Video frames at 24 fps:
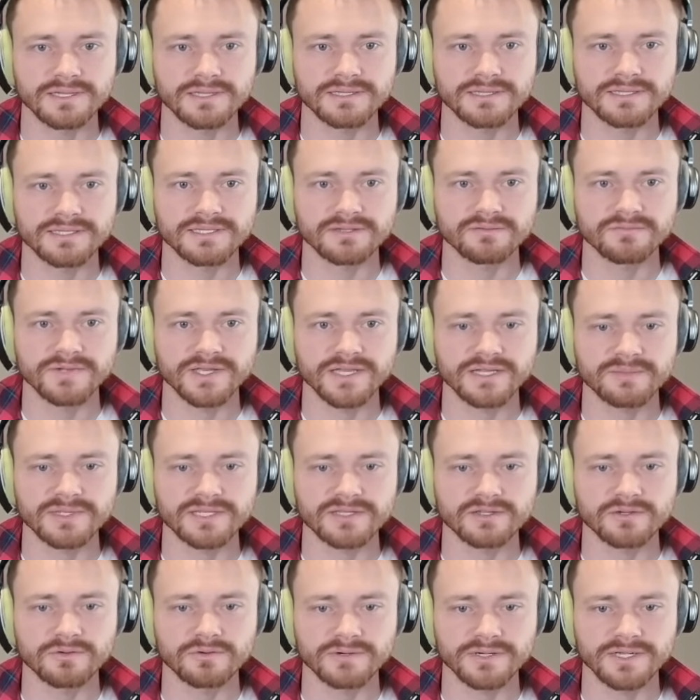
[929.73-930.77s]
And they can
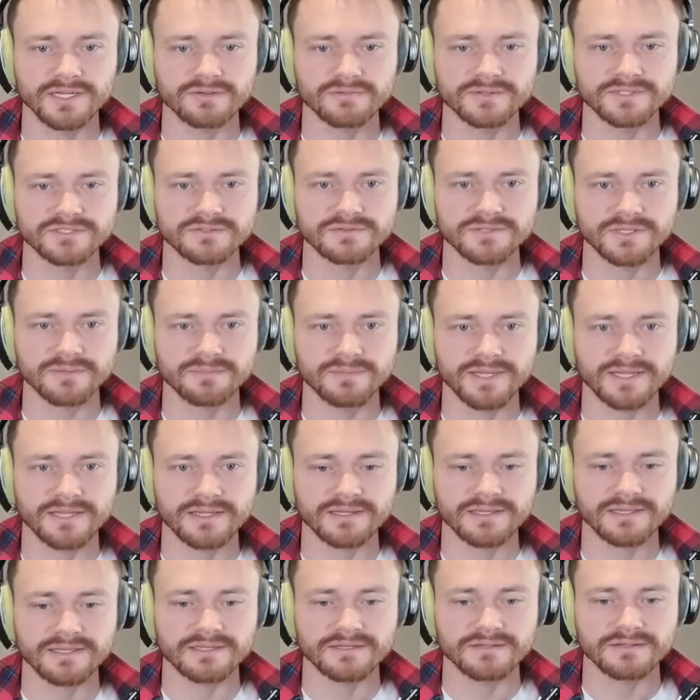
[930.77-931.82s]
reanimate the Gorehound. We do get
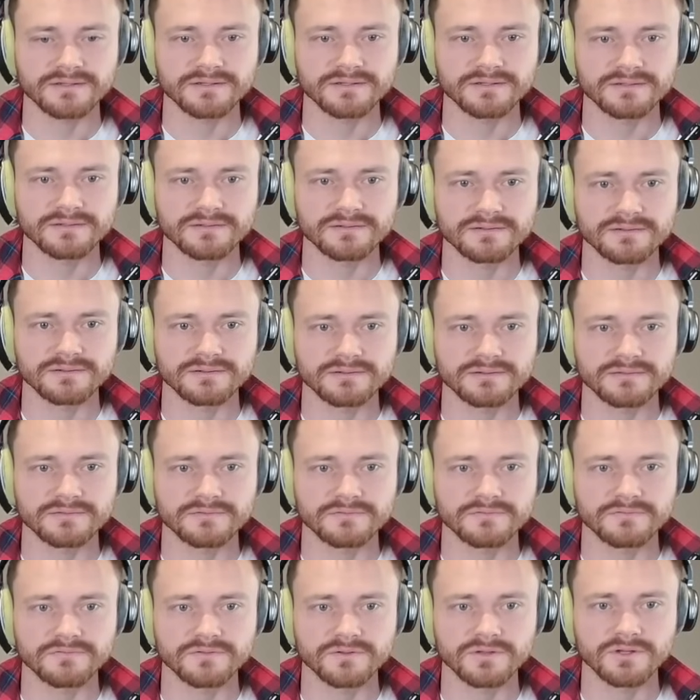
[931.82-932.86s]
back a
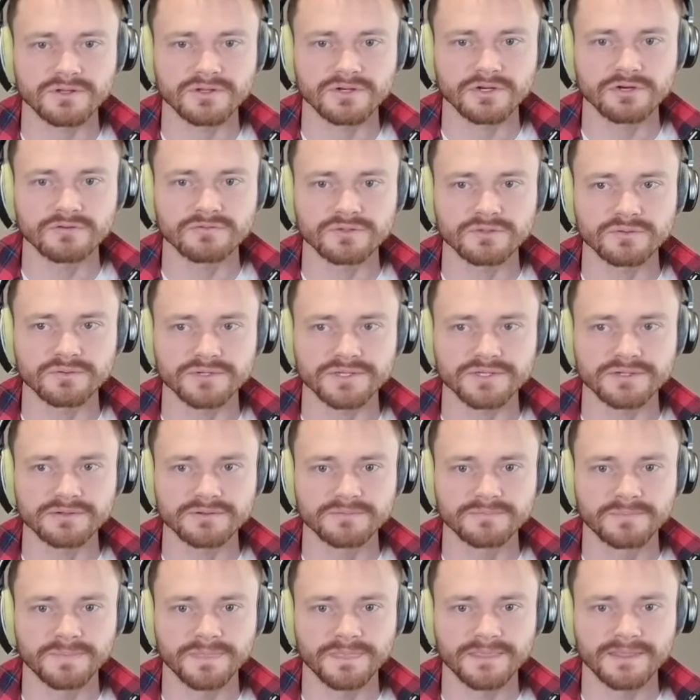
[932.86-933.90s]
full-on Overlord
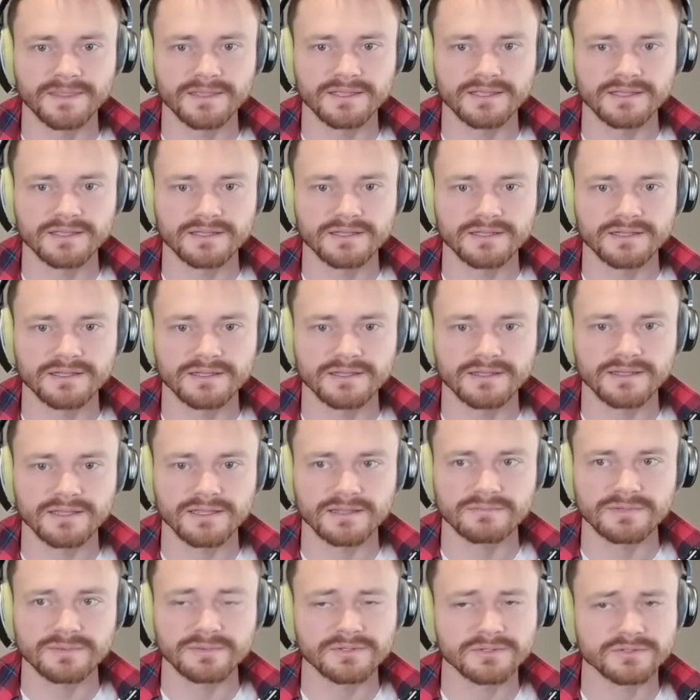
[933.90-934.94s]
here.
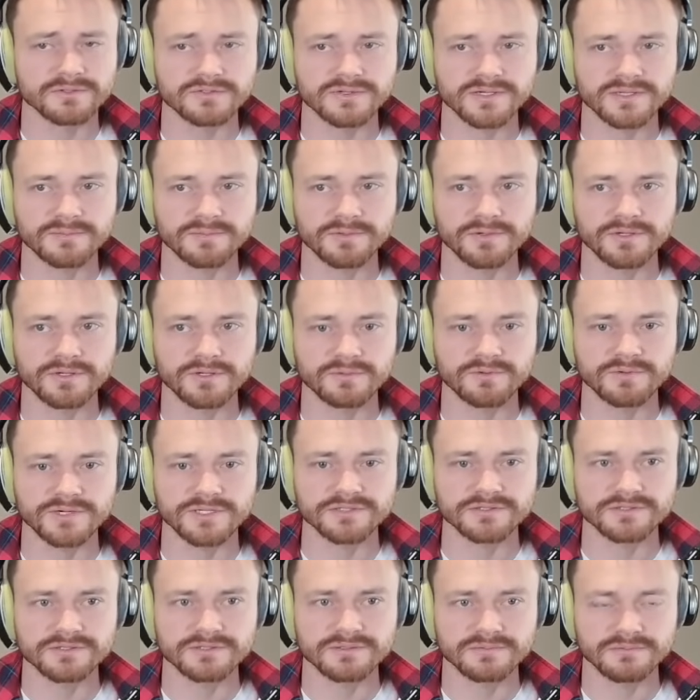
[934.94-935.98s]
And maybe they're trying to put on
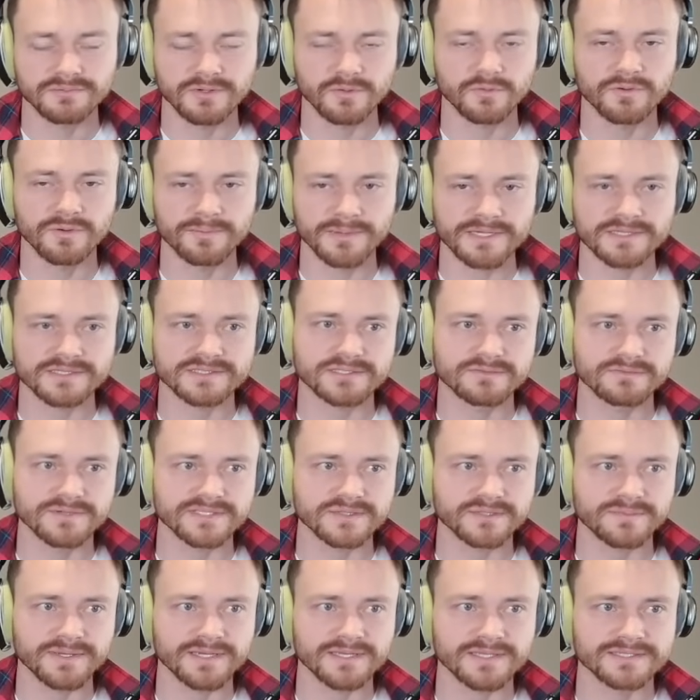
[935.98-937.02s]
pressure, but we're about to see
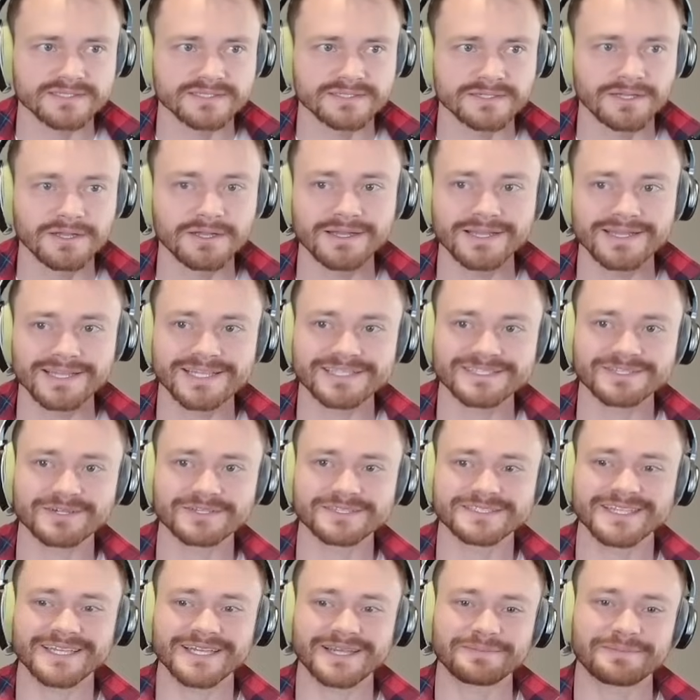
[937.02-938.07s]
Raise the Past. It's
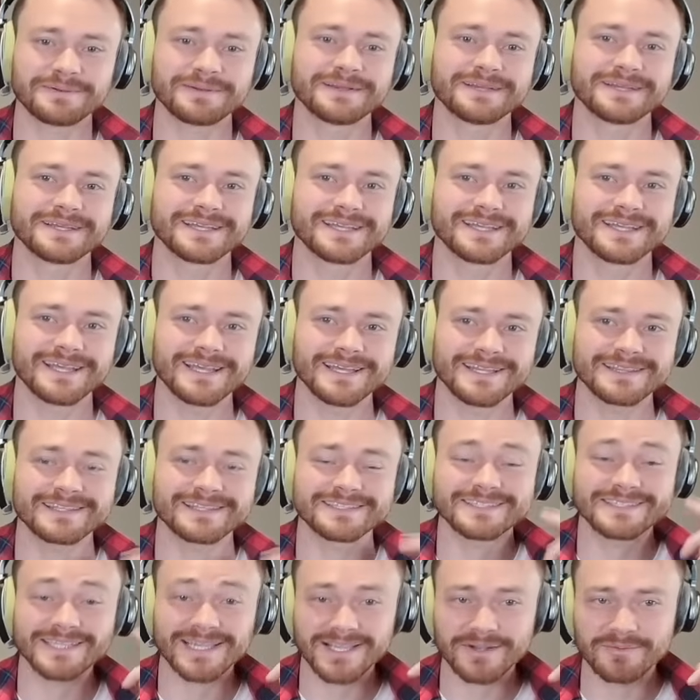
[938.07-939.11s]
on top.
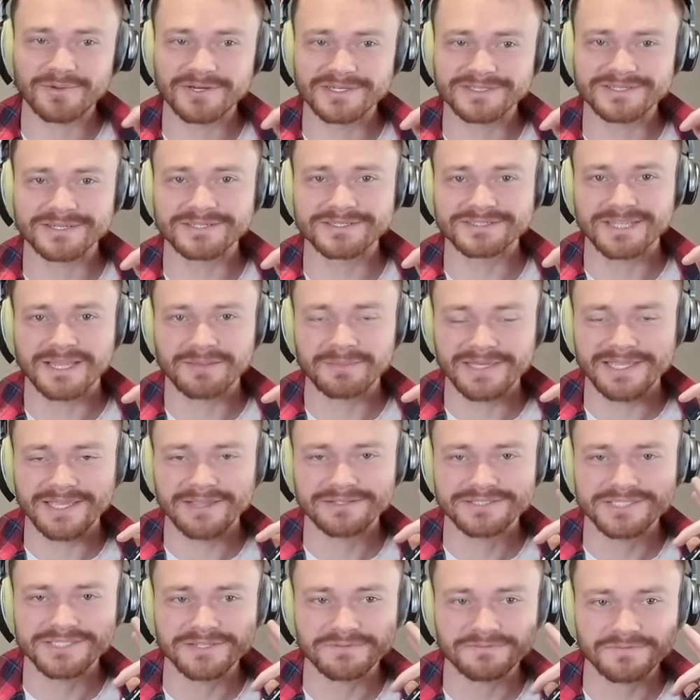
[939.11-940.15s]
The second one is on top. I
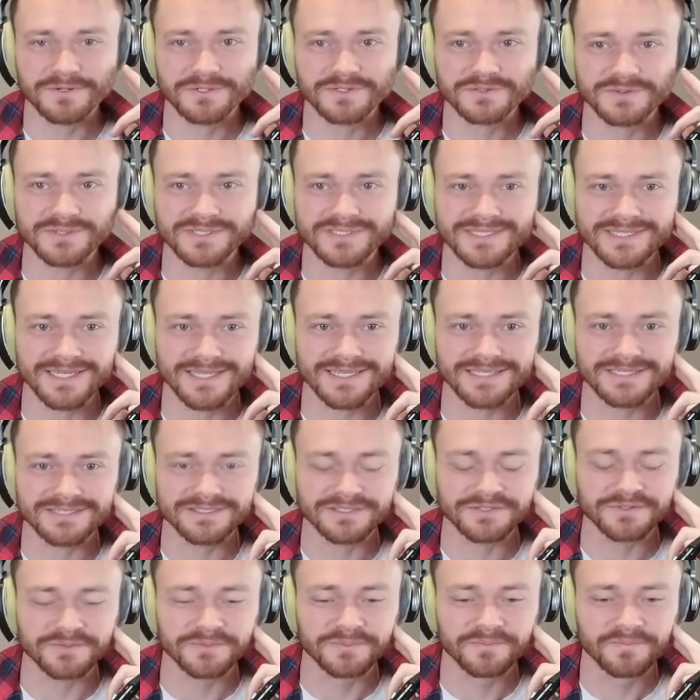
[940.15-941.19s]
guarantee the first one is in hand
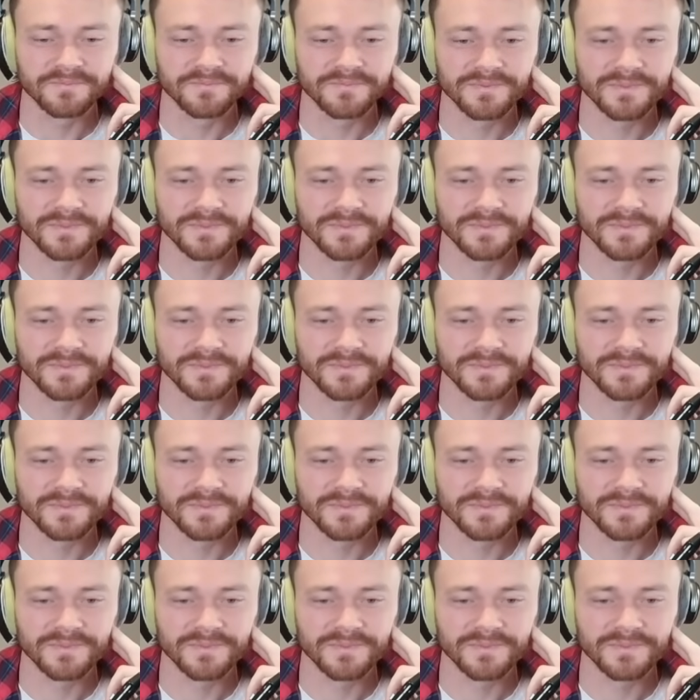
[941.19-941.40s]
too.